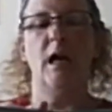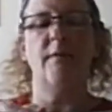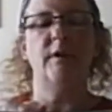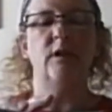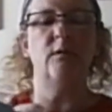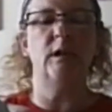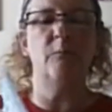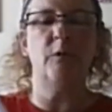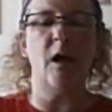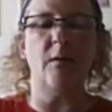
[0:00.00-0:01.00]
heavy duty
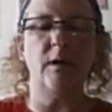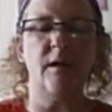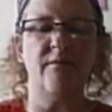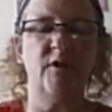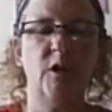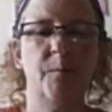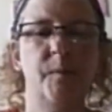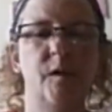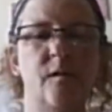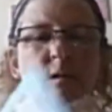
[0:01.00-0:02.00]
brown
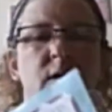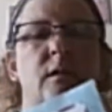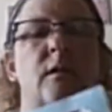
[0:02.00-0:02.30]
envelopes.